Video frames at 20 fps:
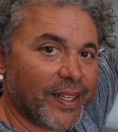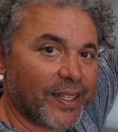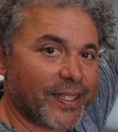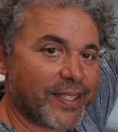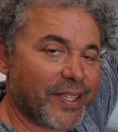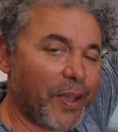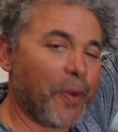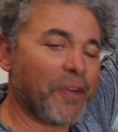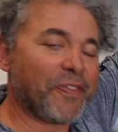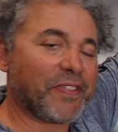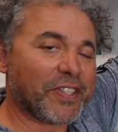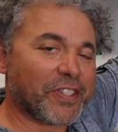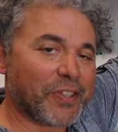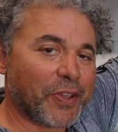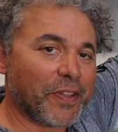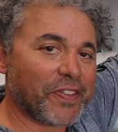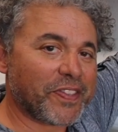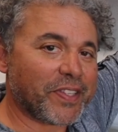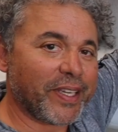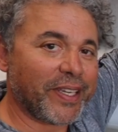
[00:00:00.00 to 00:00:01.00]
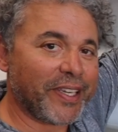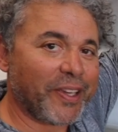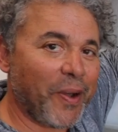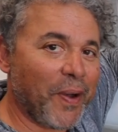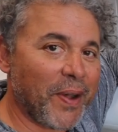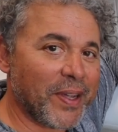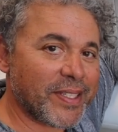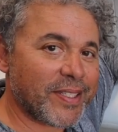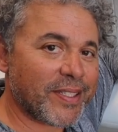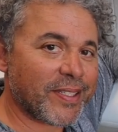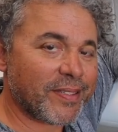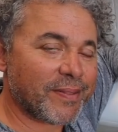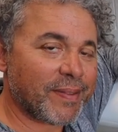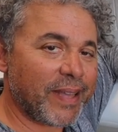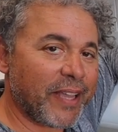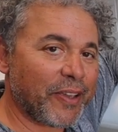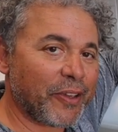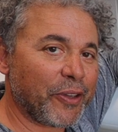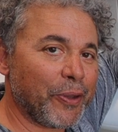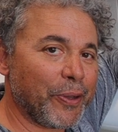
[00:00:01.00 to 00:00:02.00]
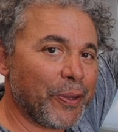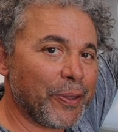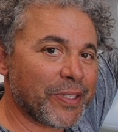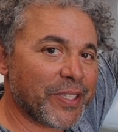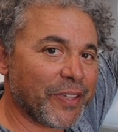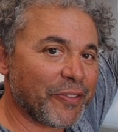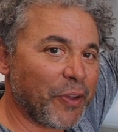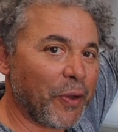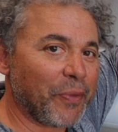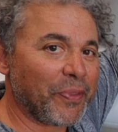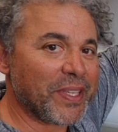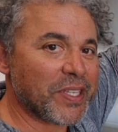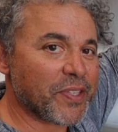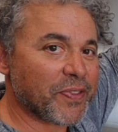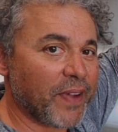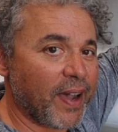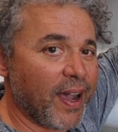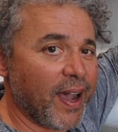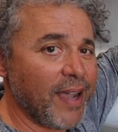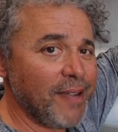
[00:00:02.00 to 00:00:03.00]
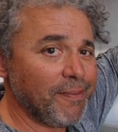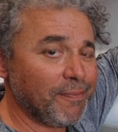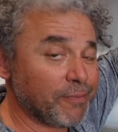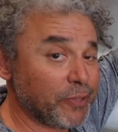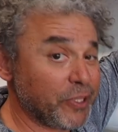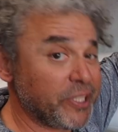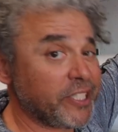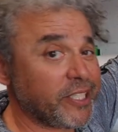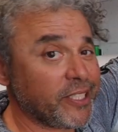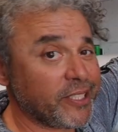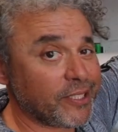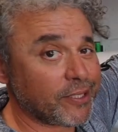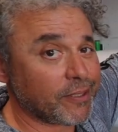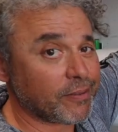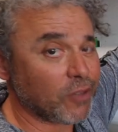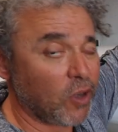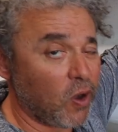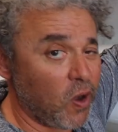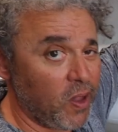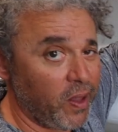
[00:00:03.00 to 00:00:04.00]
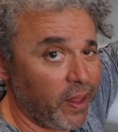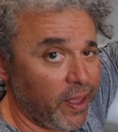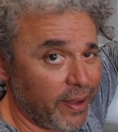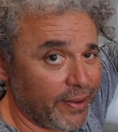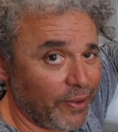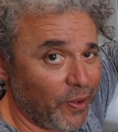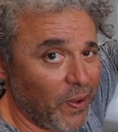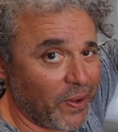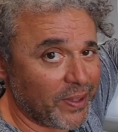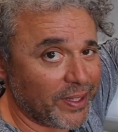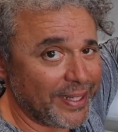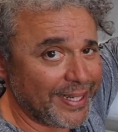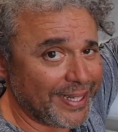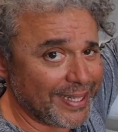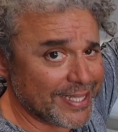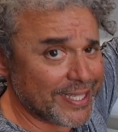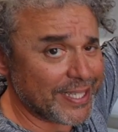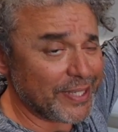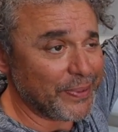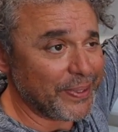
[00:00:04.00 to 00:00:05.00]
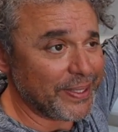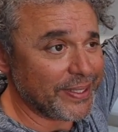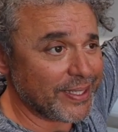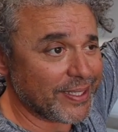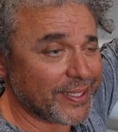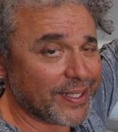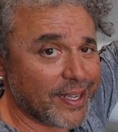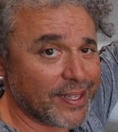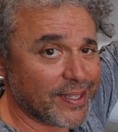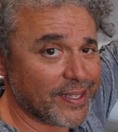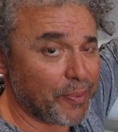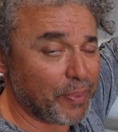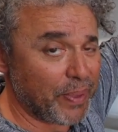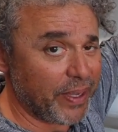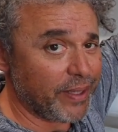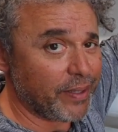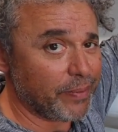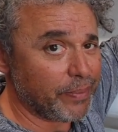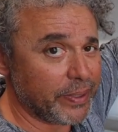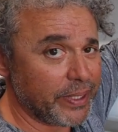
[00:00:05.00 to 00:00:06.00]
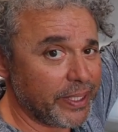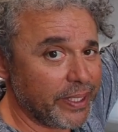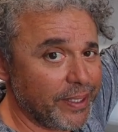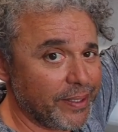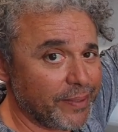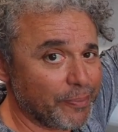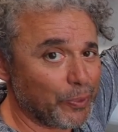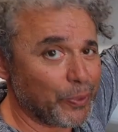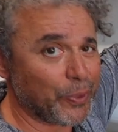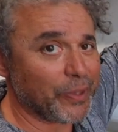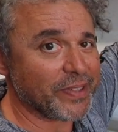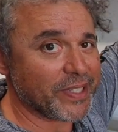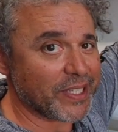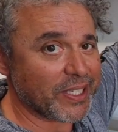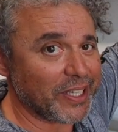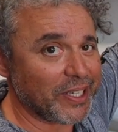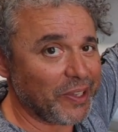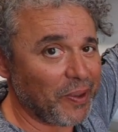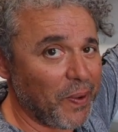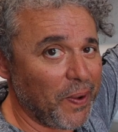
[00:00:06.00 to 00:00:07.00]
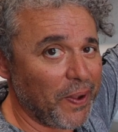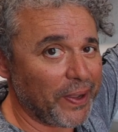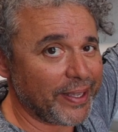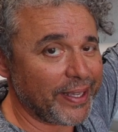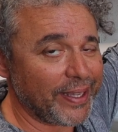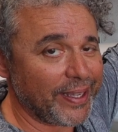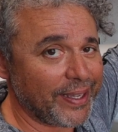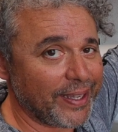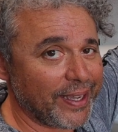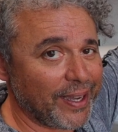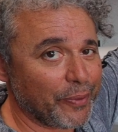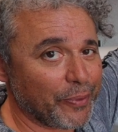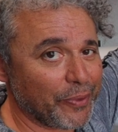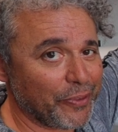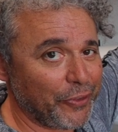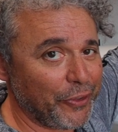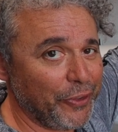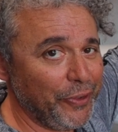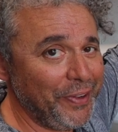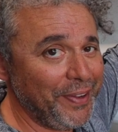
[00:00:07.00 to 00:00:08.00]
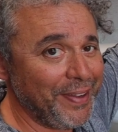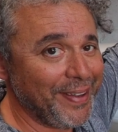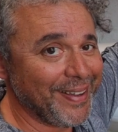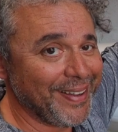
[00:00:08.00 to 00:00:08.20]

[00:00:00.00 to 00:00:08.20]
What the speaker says: So if the surf ski guys and girls have got this far, which is highly unlikely considering this does appear to be more of a sea kayaking review,